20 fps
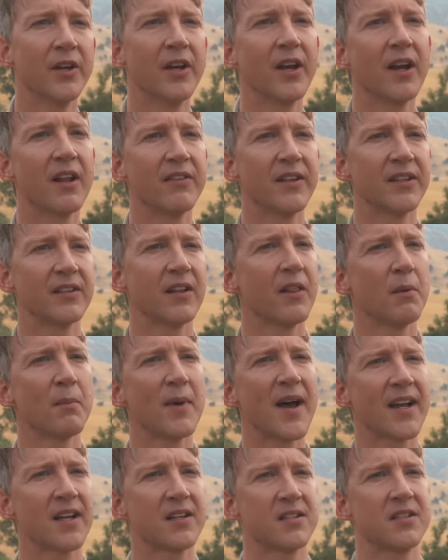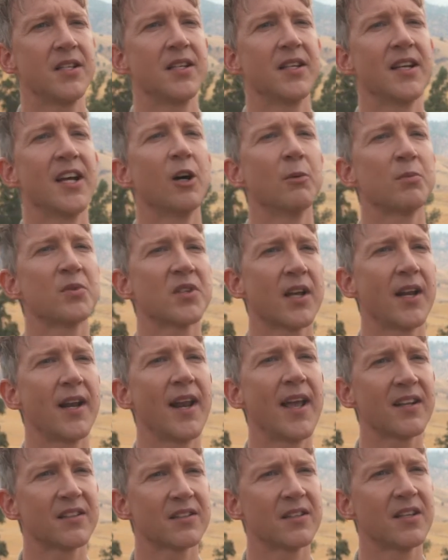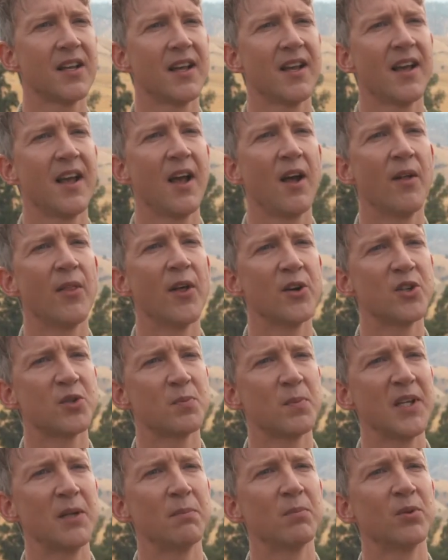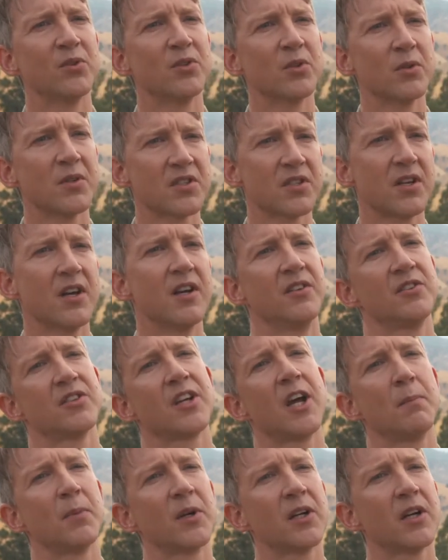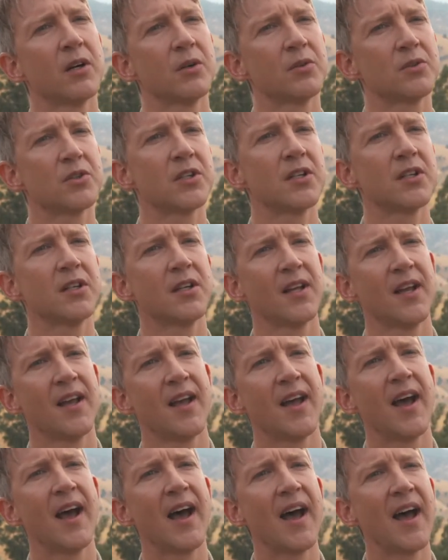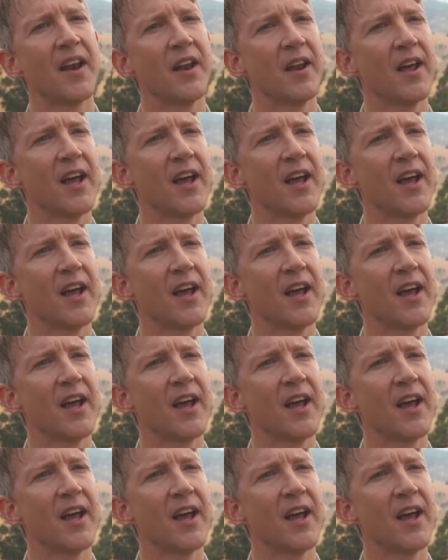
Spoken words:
And I think that the magazine helps connect those people to a certain type of culture, and